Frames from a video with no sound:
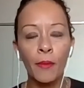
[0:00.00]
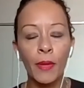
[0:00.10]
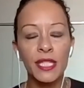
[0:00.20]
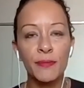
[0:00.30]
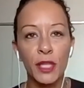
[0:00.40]

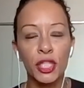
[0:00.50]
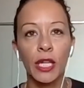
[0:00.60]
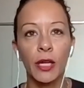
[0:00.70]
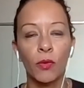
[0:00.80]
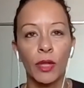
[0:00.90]

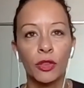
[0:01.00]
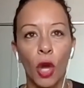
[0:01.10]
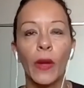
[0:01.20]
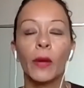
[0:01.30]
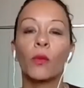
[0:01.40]
Especially with
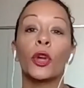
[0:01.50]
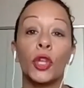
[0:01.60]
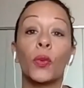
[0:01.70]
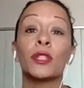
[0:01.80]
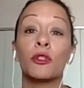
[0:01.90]
knowing what
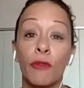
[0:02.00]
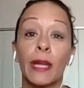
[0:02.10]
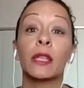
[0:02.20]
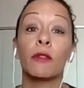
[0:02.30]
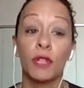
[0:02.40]
you are
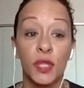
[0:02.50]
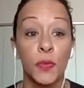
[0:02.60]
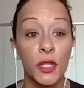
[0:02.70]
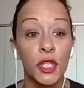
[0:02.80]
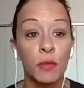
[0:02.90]
directly
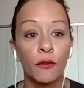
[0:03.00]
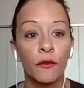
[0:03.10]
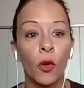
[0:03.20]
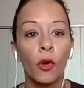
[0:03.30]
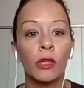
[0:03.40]
responsible
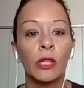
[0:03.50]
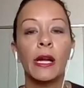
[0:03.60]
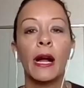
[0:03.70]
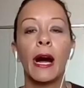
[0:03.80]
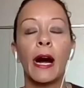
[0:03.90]
for.
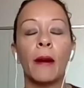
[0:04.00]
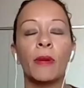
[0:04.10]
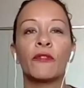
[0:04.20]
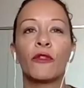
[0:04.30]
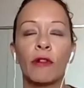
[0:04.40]

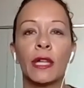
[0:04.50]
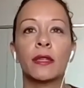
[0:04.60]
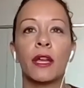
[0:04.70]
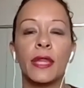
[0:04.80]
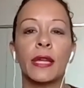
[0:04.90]
And for us,
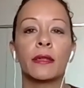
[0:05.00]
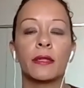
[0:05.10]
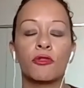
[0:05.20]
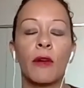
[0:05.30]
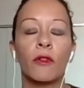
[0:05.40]
I think as a
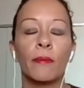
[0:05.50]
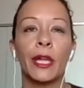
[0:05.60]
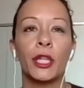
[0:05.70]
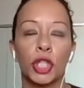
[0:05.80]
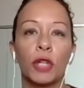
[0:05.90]
travel
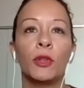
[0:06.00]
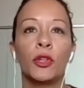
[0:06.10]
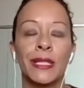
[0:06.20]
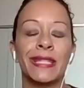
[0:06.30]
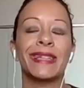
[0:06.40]
manager
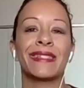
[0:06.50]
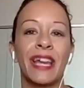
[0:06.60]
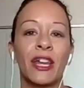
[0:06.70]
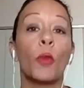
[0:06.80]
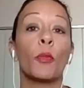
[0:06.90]
community, it's
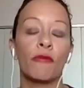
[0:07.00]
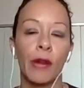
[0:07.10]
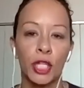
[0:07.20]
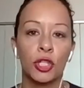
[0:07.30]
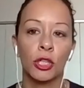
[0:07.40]
that
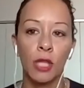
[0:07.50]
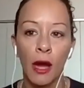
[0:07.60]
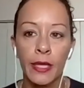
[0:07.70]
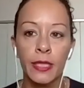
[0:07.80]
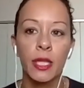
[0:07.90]

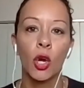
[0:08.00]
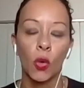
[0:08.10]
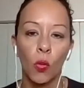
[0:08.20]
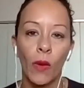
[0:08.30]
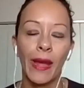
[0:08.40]
operationalize
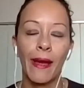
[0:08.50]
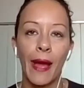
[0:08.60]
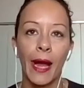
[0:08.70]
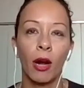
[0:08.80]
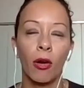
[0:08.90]
where
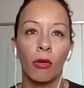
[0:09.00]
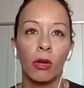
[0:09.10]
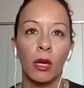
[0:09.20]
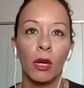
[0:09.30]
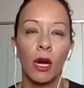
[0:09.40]
our
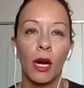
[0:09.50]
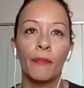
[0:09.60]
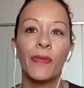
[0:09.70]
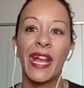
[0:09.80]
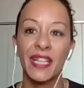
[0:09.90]

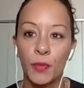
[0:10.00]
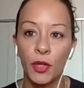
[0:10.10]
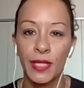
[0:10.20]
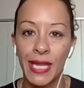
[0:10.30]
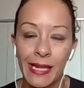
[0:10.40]

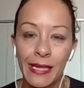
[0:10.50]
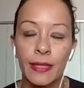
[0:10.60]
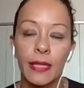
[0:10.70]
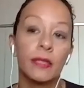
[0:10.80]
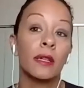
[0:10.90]
expertise
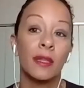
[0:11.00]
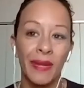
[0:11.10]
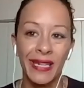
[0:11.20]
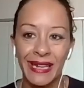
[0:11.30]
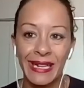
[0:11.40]
is going to
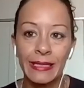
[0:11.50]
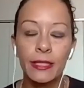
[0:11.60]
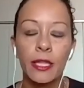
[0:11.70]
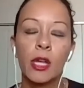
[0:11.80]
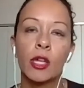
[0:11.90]
be needed.